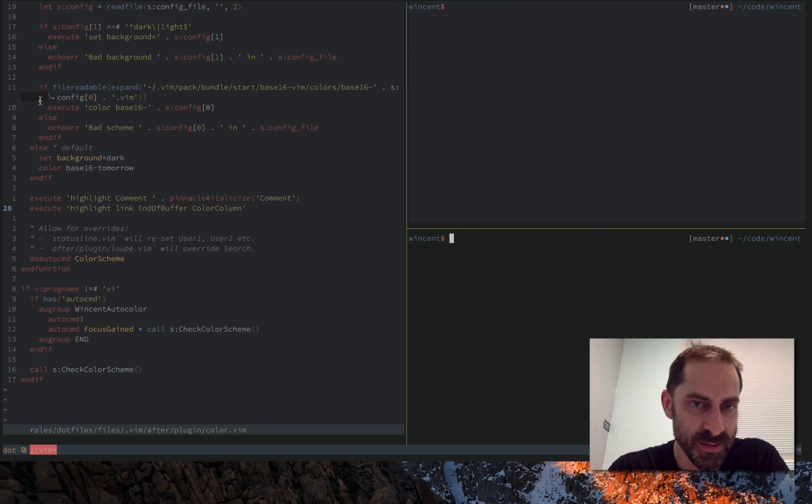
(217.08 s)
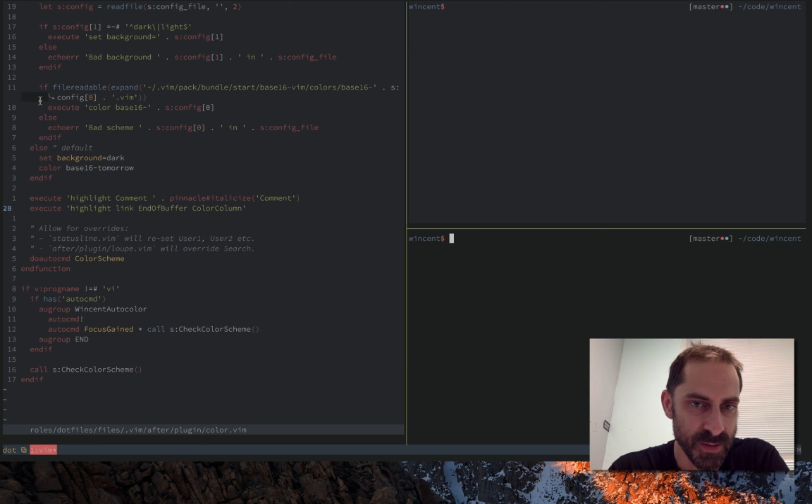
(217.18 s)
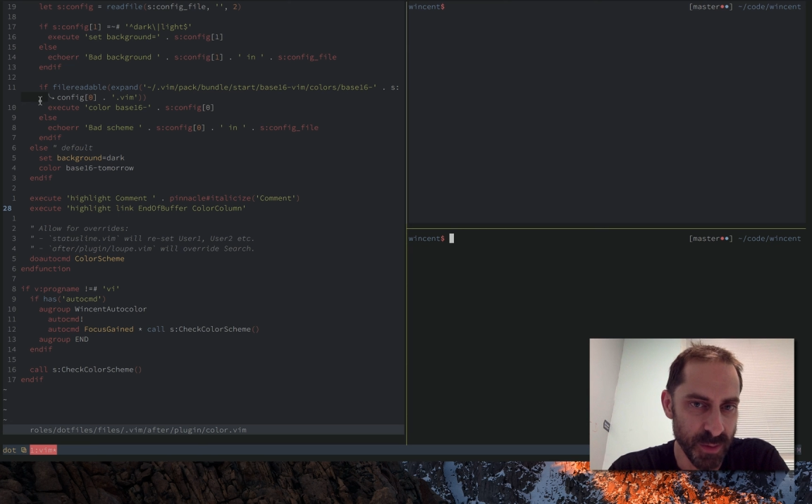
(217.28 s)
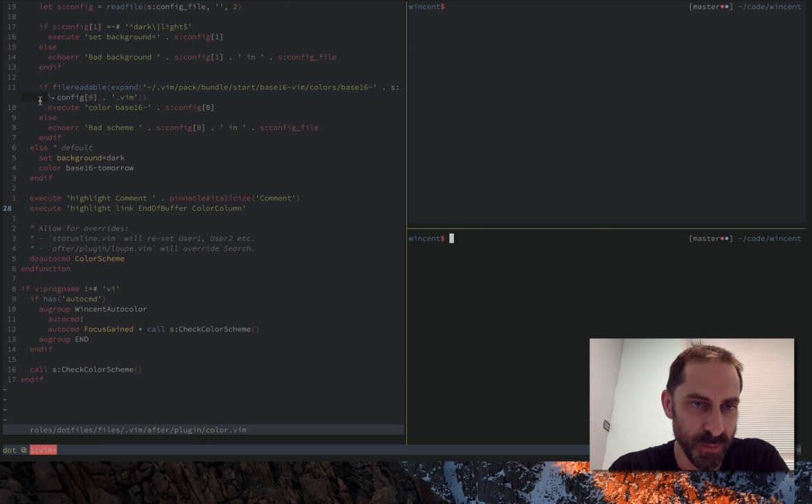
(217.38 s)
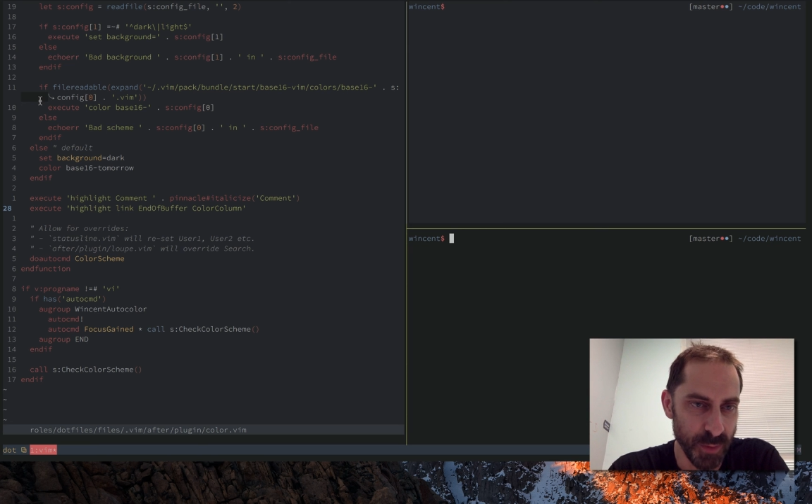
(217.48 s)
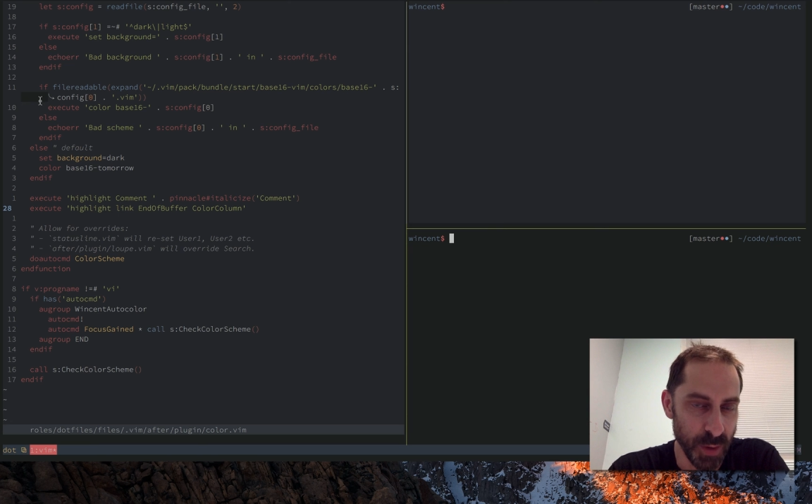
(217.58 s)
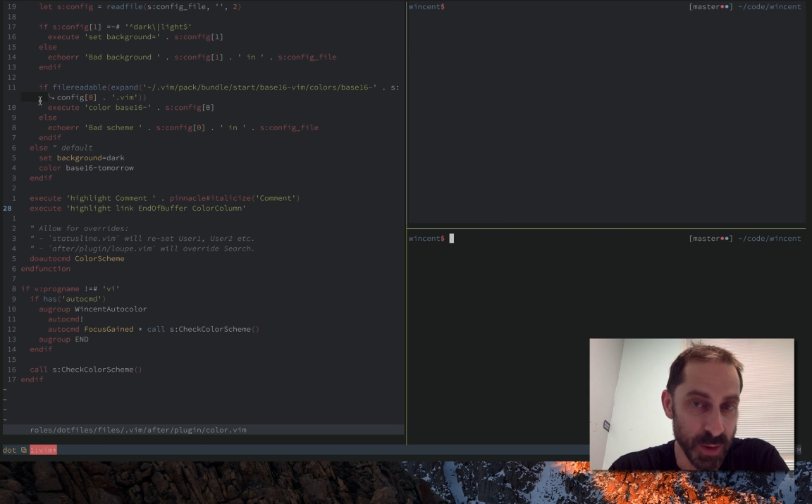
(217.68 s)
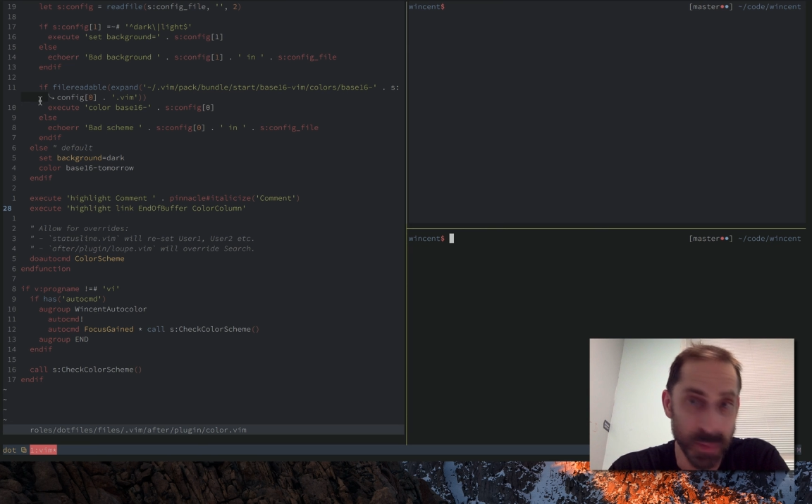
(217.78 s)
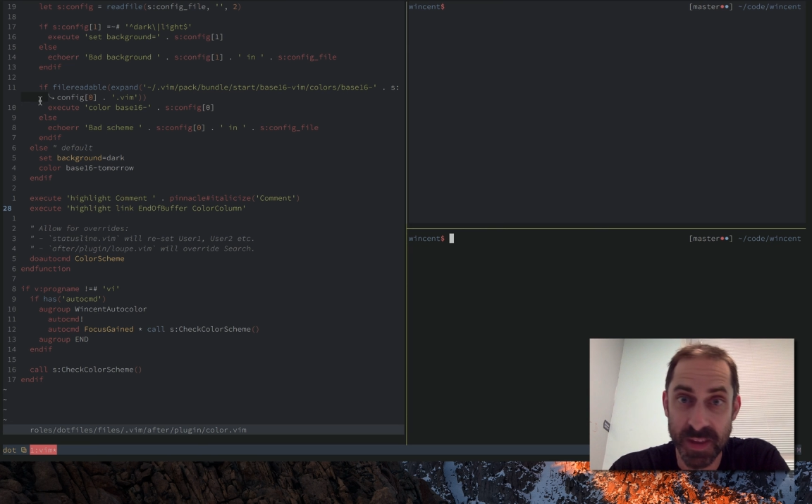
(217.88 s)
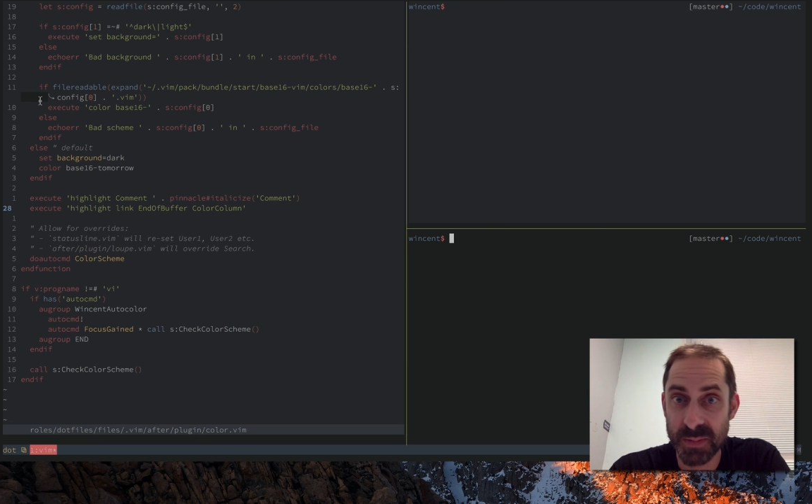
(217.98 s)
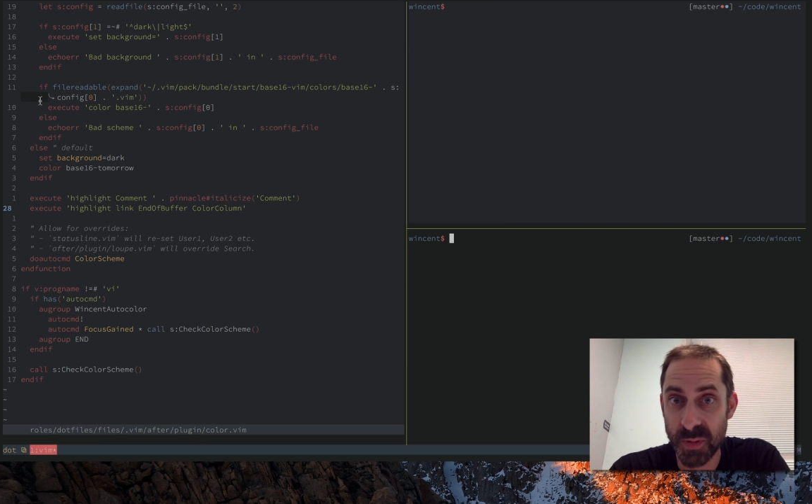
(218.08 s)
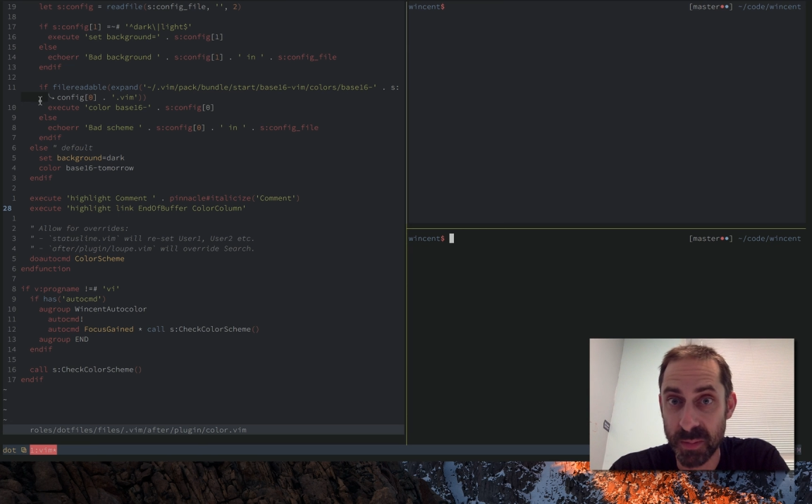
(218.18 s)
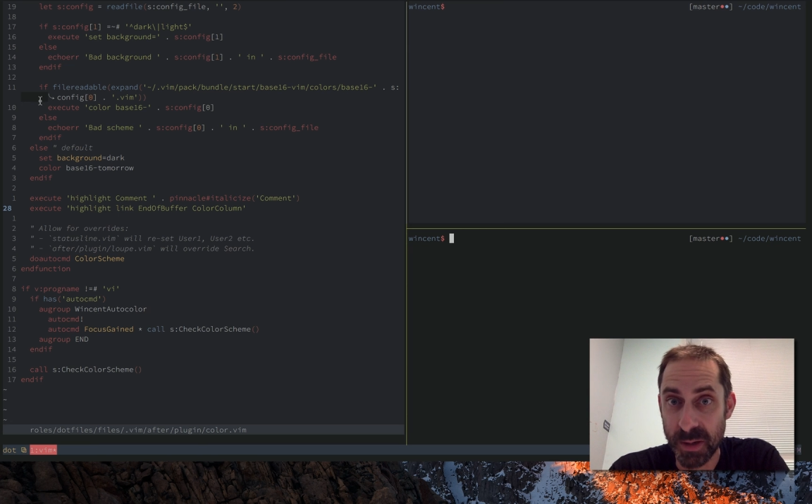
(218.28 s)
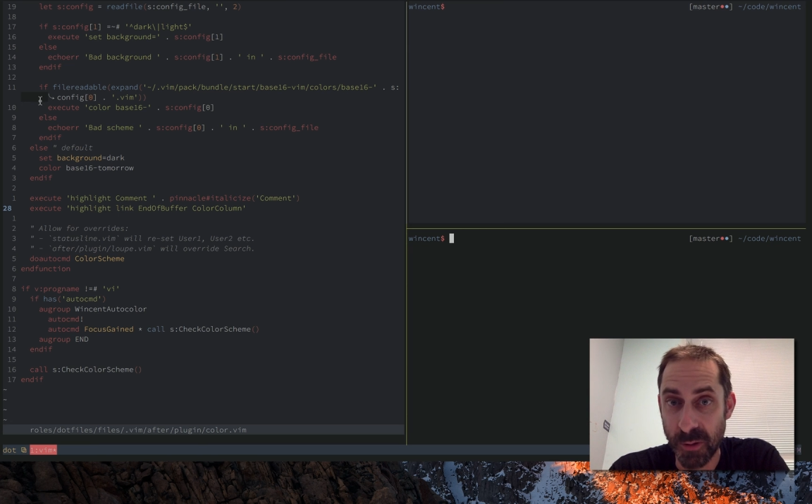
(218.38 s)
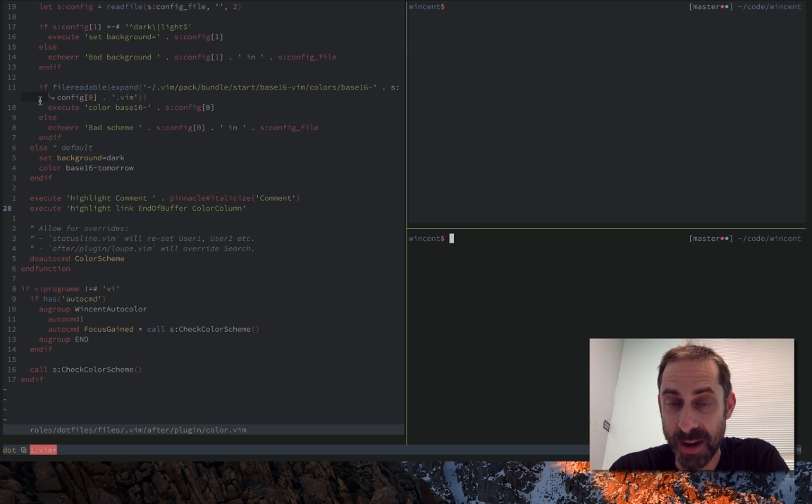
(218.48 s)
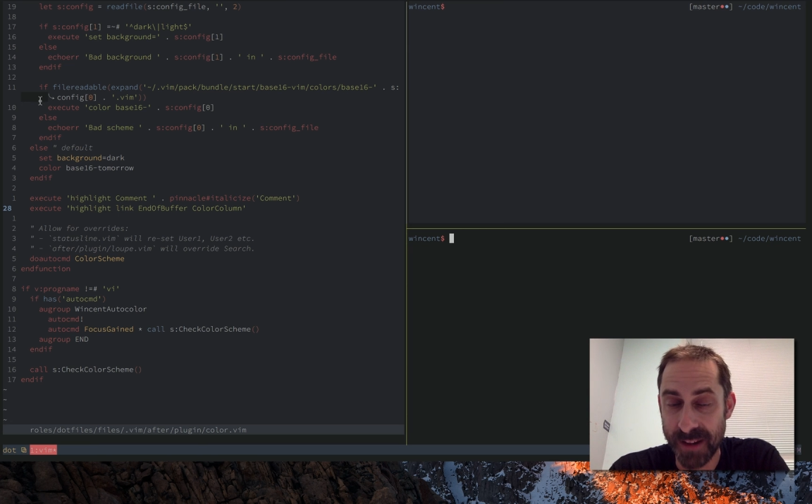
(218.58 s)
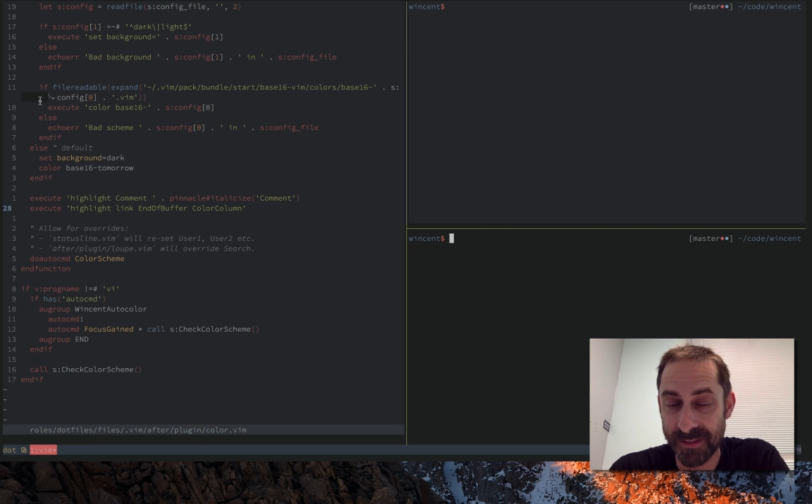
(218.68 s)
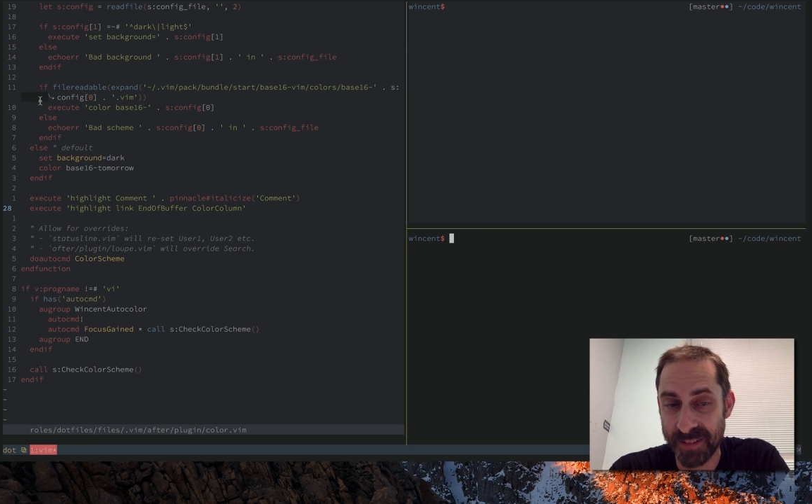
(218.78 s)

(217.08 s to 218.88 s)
not focused, but there's probably a way,